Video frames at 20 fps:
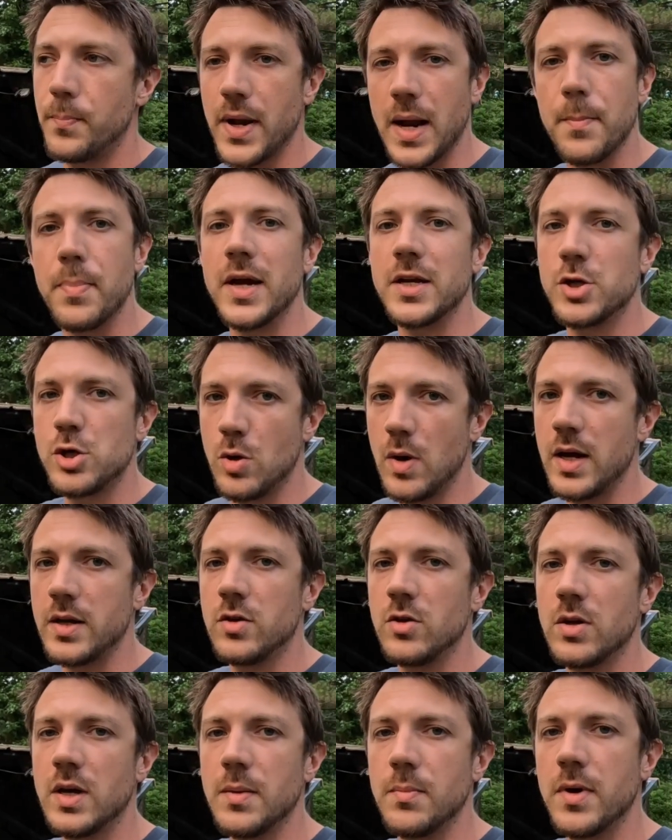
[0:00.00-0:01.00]
but I bet you I
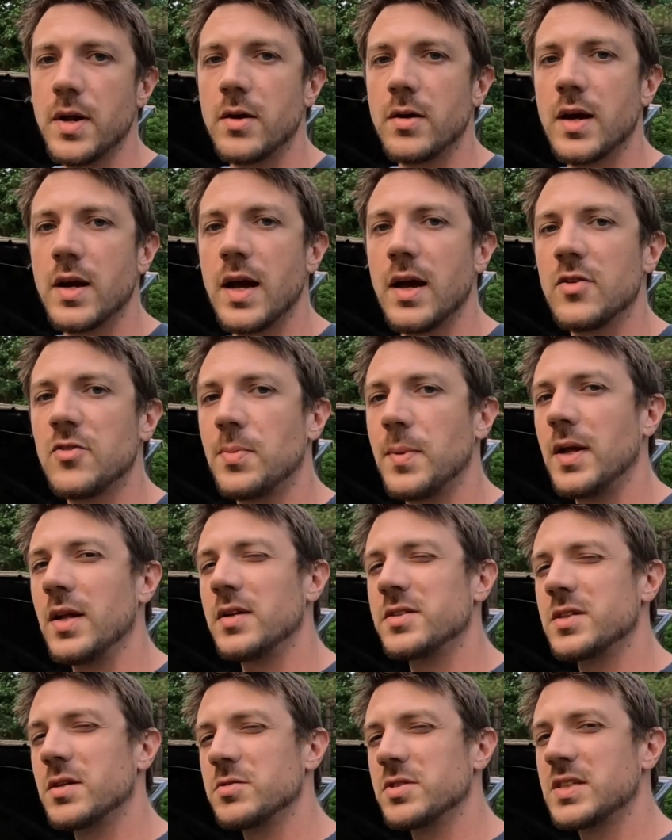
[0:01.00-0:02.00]
do get better gas
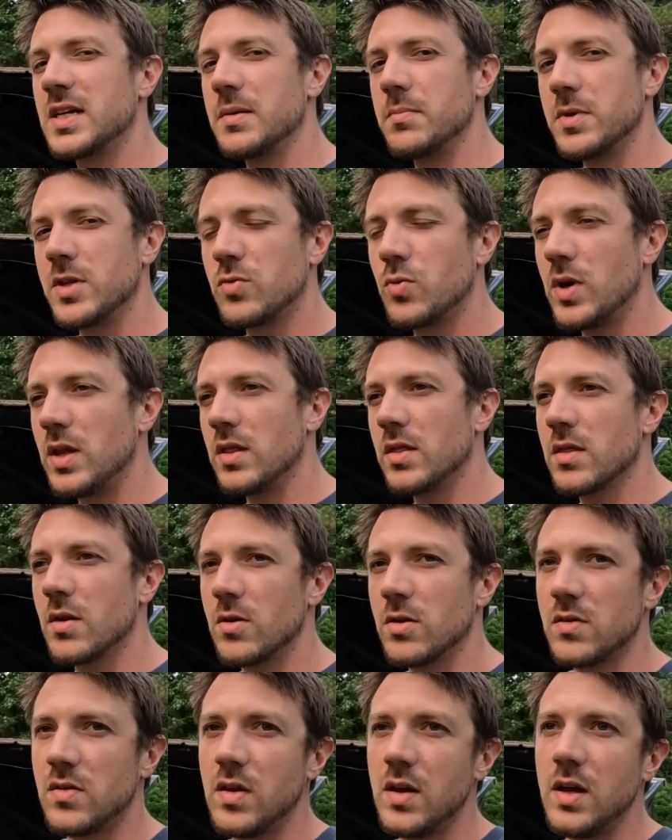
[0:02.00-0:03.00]
mileage. I was getting between
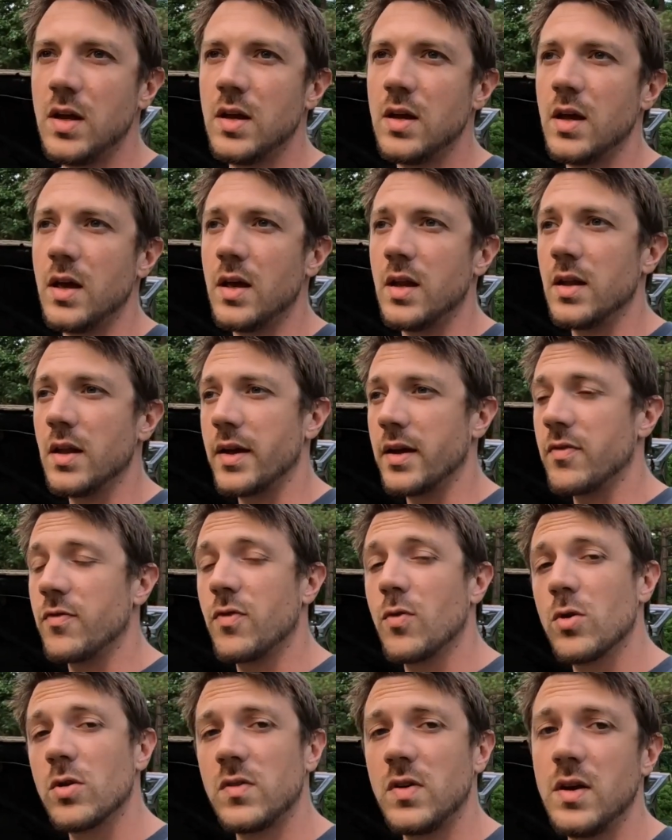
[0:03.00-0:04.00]
13 and like
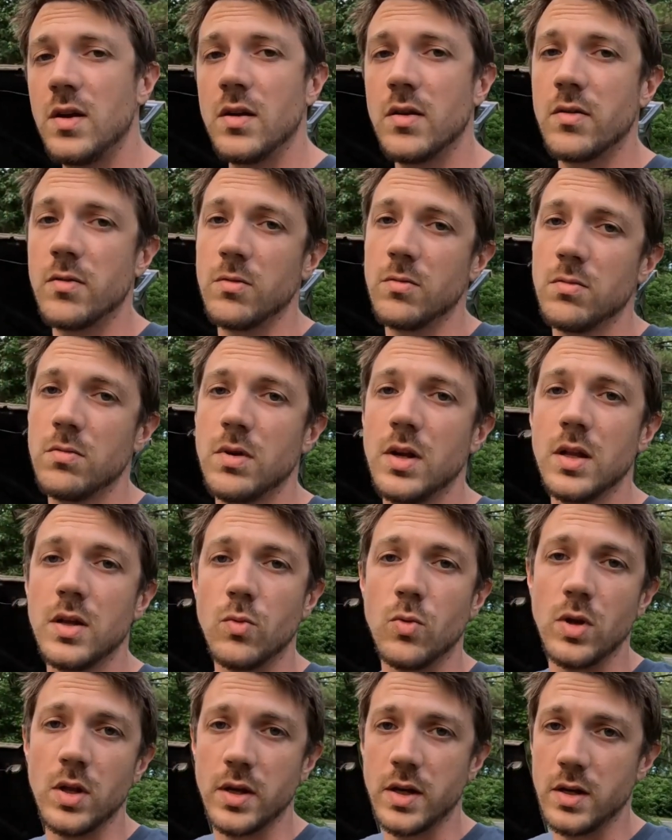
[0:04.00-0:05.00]
14 on a
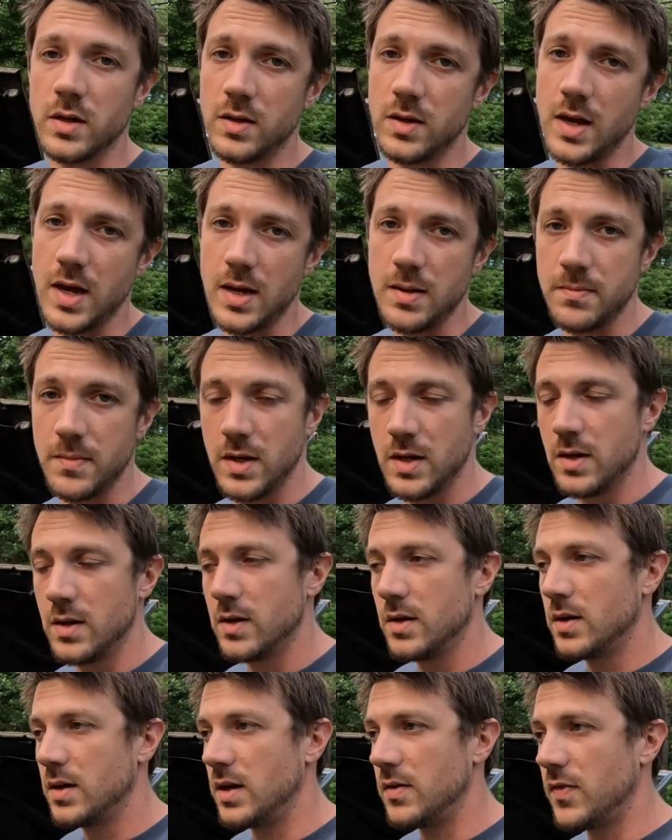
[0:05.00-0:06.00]
really good day.
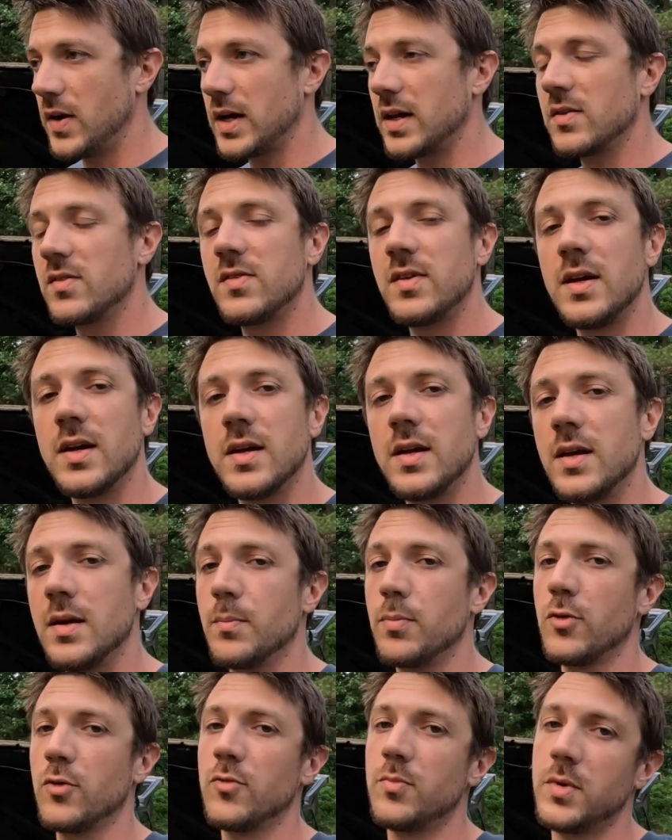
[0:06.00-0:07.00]
If I could see any
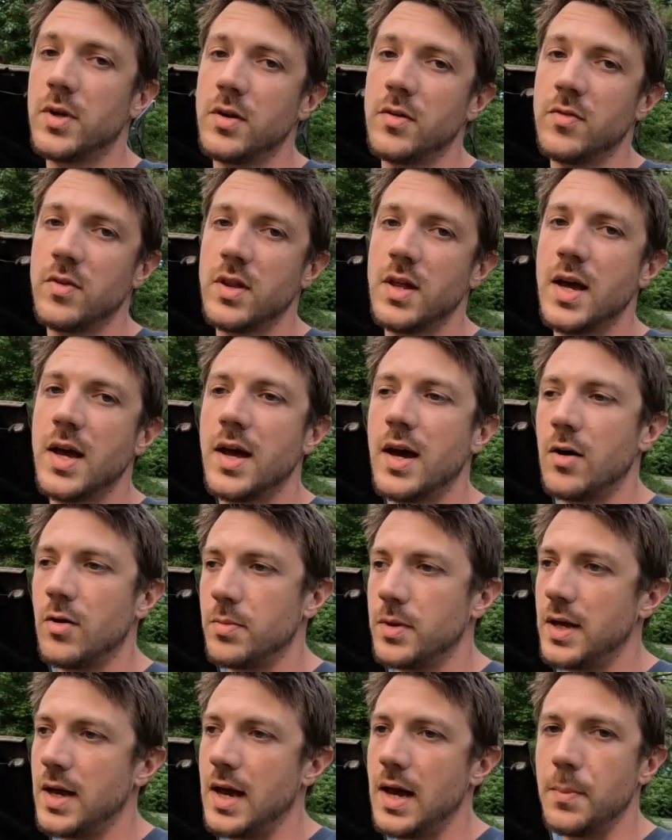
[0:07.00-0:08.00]
improvement over that, I'll
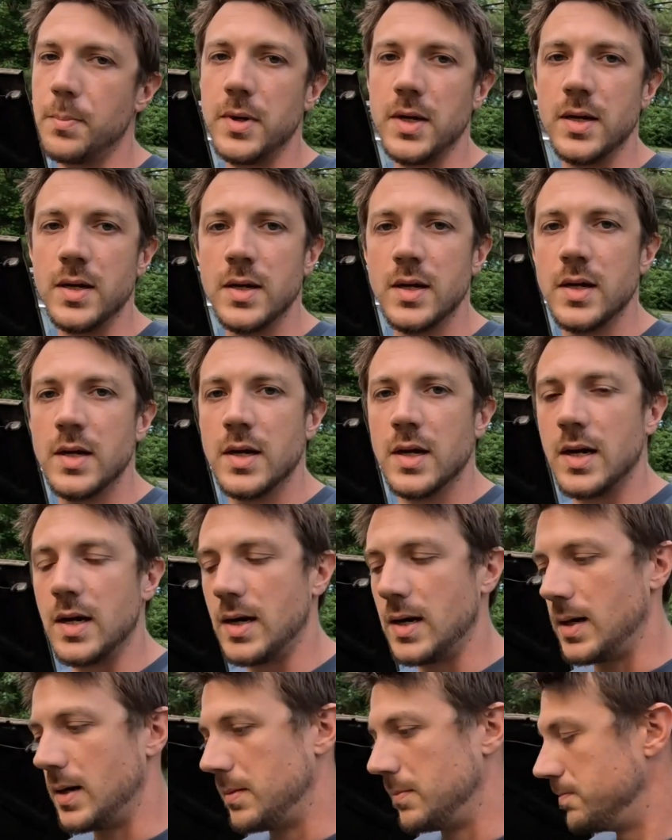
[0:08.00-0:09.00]
be happy.
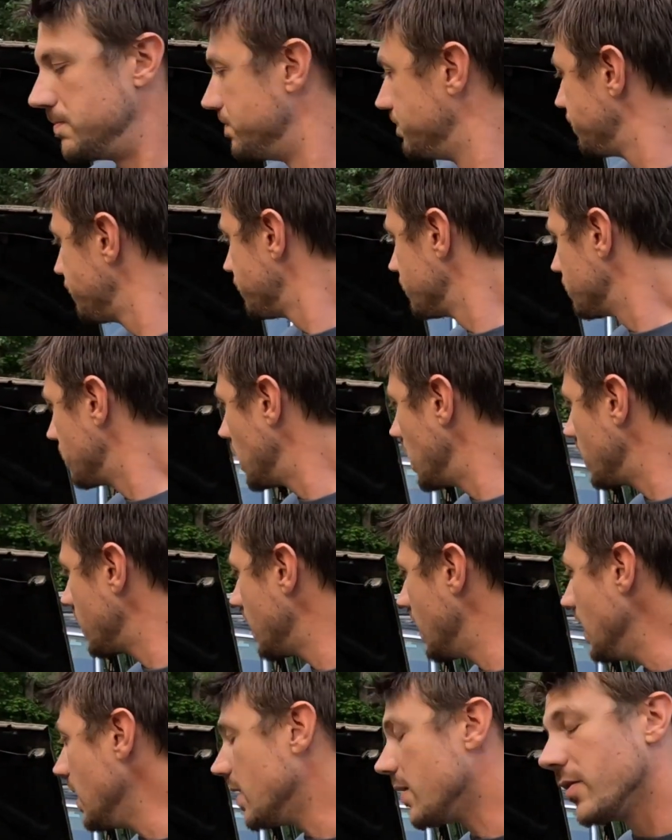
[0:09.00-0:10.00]
But
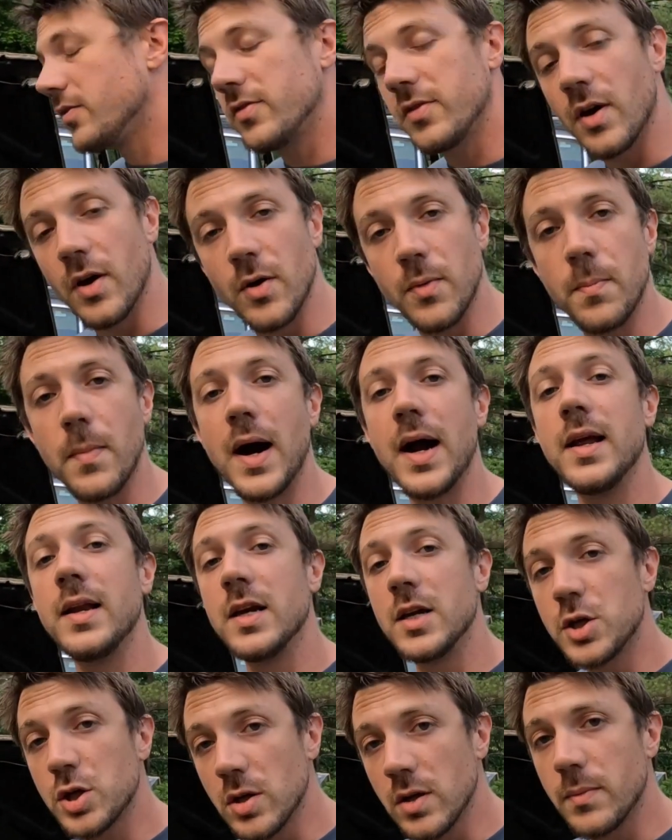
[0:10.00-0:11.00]
yeah, so my
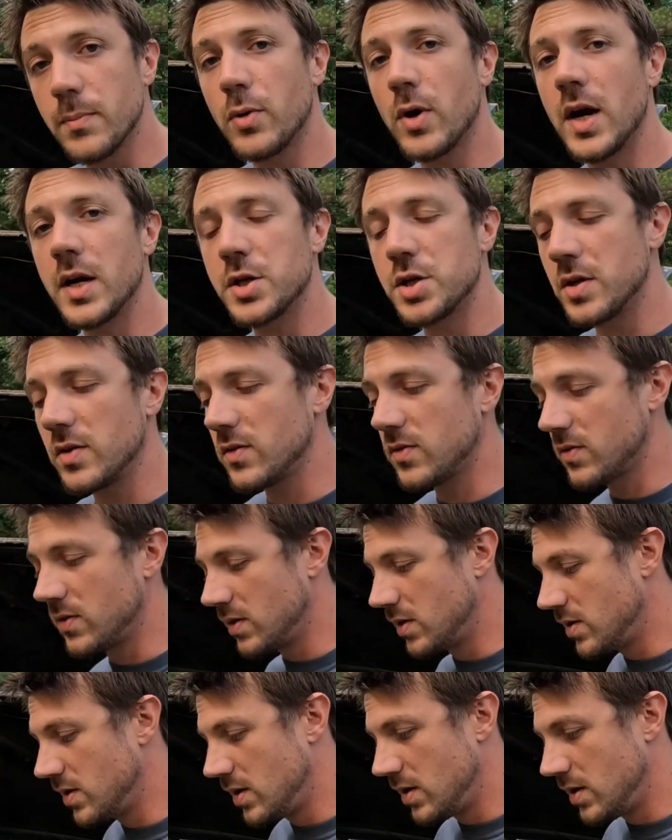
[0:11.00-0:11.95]
initial impressions,